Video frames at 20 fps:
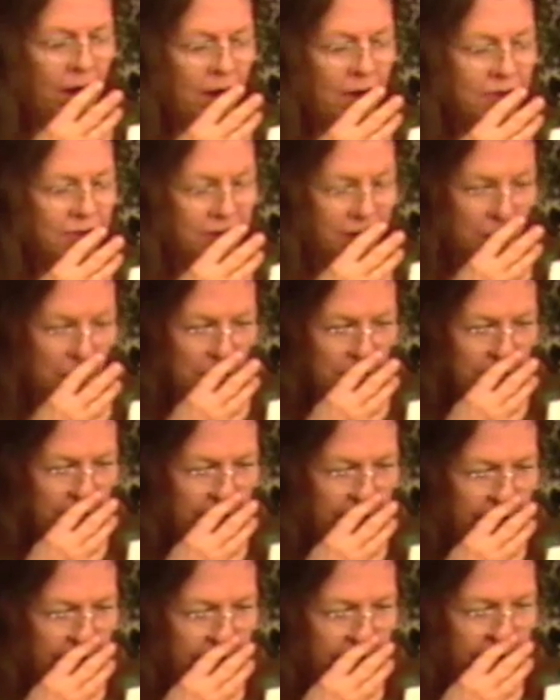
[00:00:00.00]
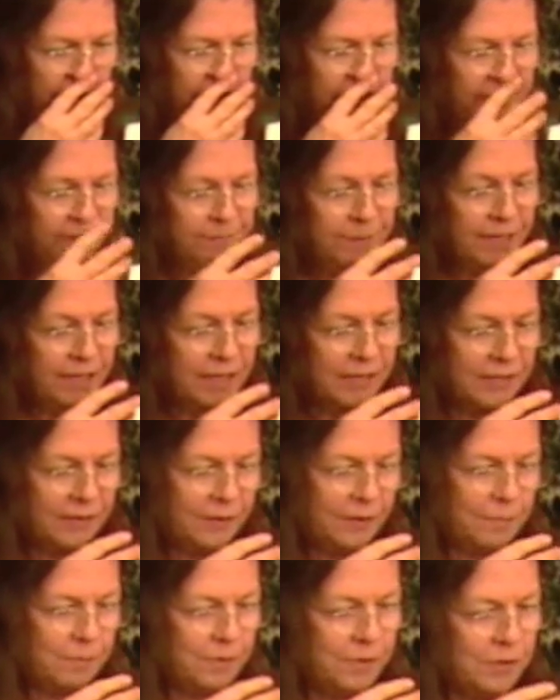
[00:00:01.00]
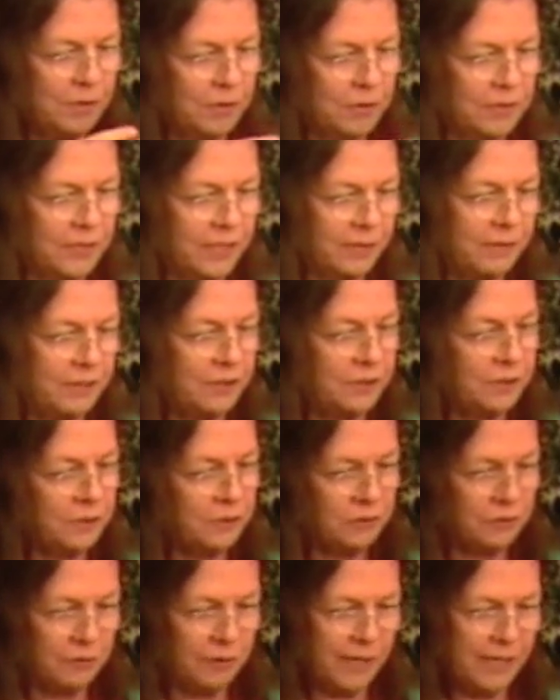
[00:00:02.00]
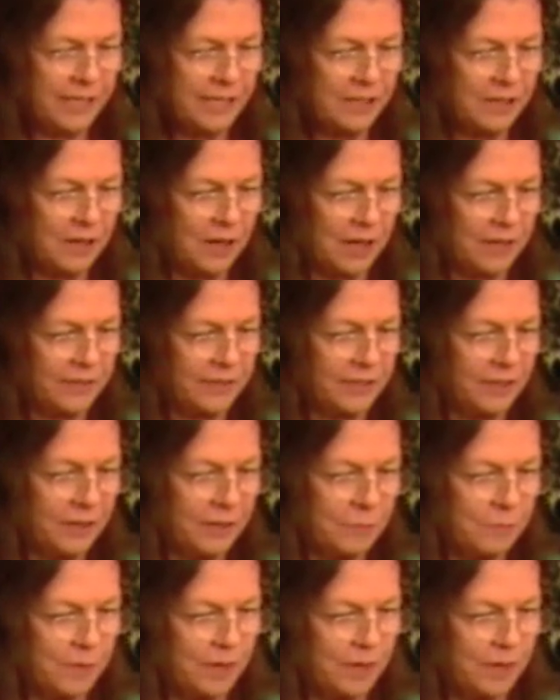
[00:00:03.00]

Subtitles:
Also, because of computers, they reduced trading costs and other